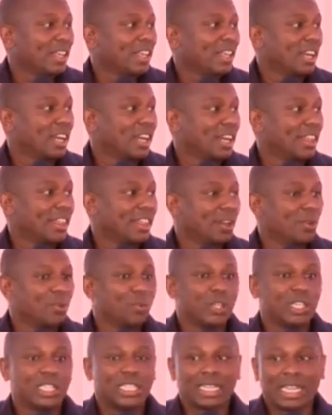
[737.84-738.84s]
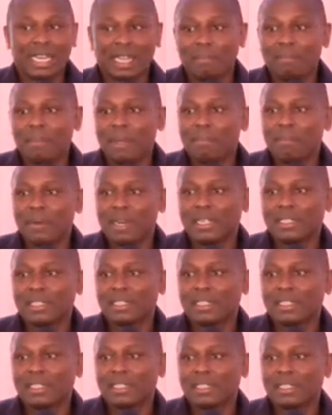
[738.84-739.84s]
uh, they would tell members
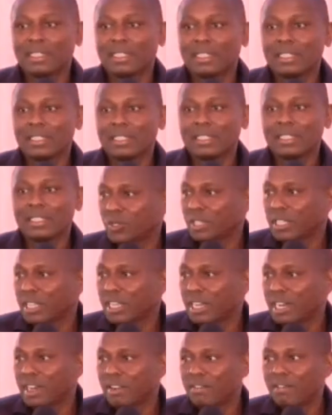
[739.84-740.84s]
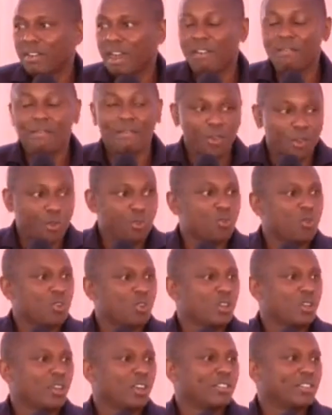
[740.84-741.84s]
the same because they have a view
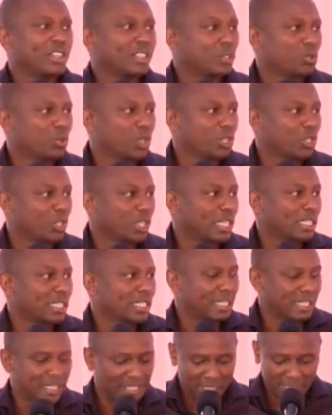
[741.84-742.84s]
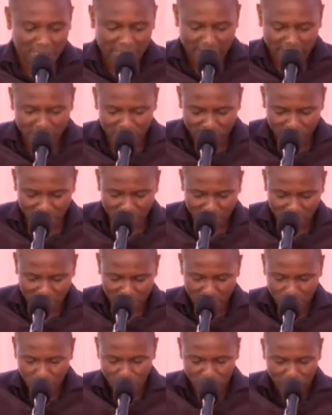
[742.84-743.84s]
of the situation as it is in the country.
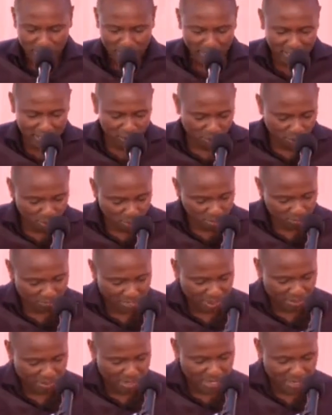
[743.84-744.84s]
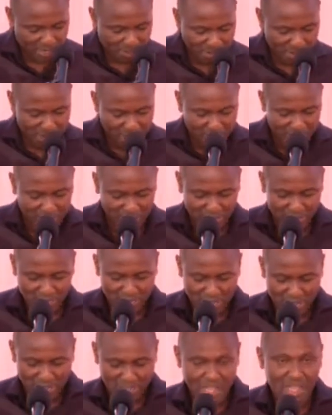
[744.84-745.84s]
Your Excellency, with those very many remarks,
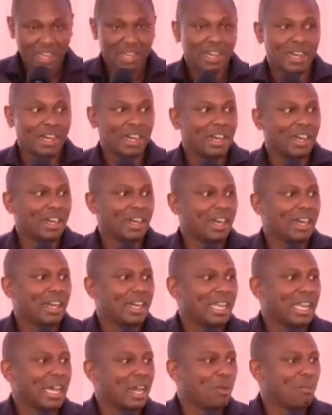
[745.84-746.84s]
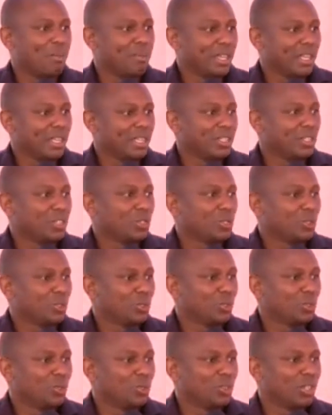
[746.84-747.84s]
uh, allow me
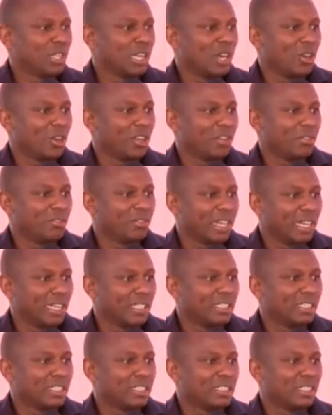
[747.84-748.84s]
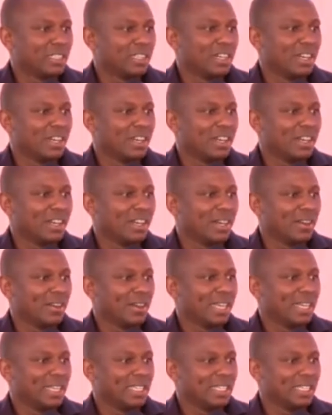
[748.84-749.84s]
to now invite uh,
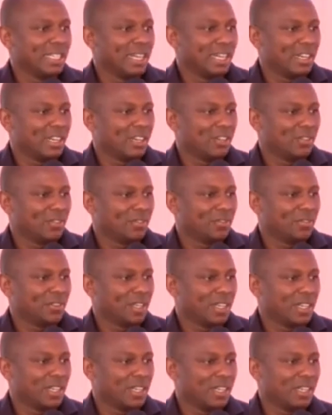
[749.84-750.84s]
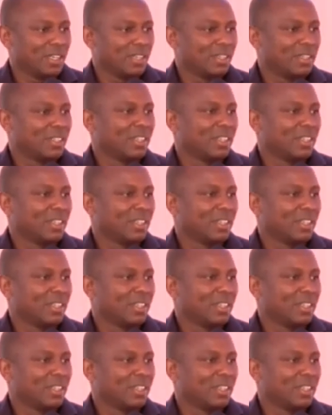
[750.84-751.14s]
our leader of uh,